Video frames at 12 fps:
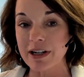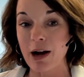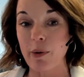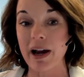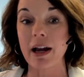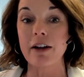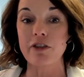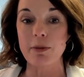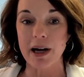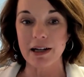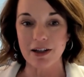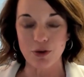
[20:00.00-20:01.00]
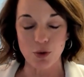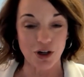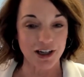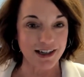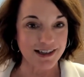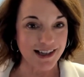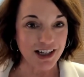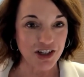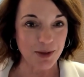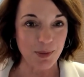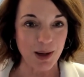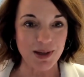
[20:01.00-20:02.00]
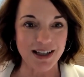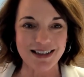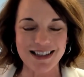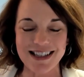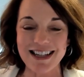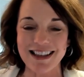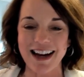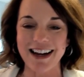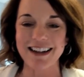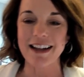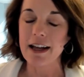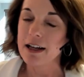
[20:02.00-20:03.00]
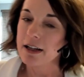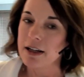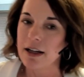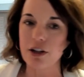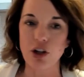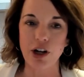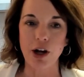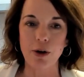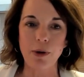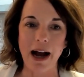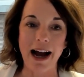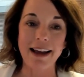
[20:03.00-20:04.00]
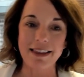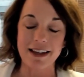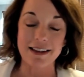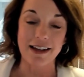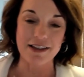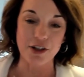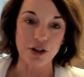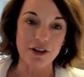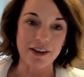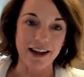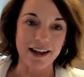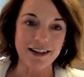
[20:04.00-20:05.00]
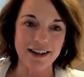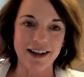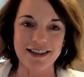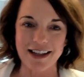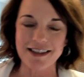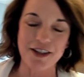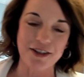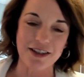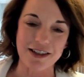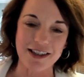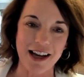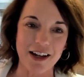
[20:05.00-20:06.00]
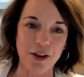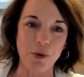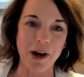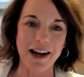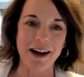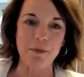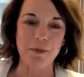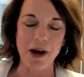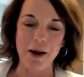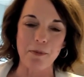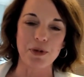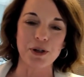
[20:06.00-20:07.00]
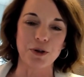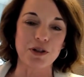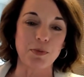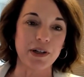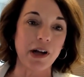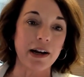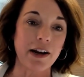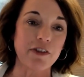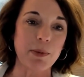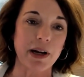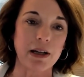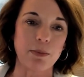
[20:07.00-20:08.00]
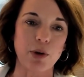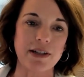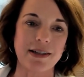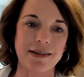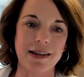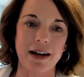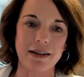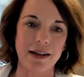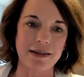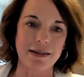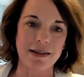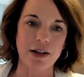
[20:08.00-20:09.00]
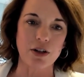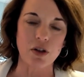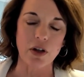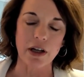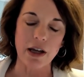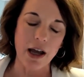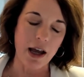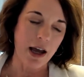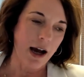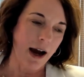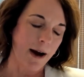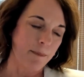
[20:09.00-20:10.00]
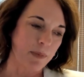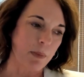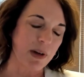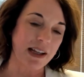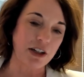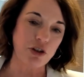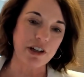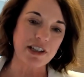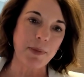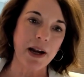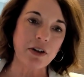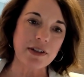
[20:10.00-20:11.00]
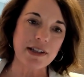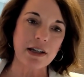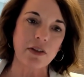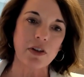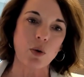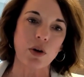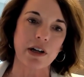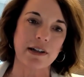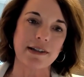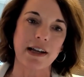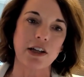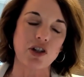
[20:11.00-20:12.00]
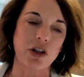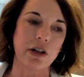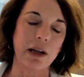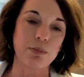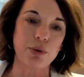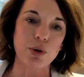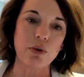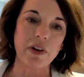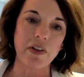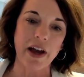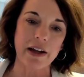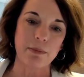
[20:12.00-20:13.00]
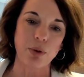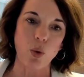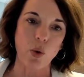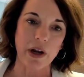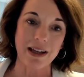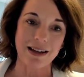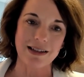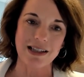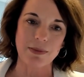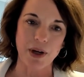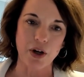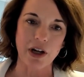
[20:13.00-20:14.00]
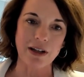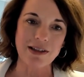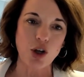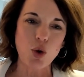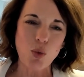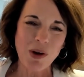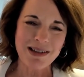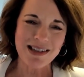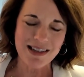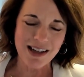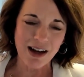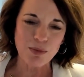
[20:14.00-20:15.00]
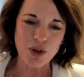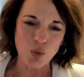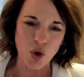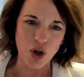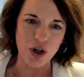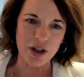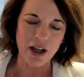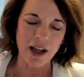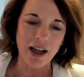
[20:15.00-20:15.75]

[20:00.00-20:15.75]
now everybody in the organization maybe can see that. I think that's a good thing because that's just kind of the way I'm built. But not everybody embraces that necessarily. But that transparency in the organization, improving that employee experience. Who wants to come to work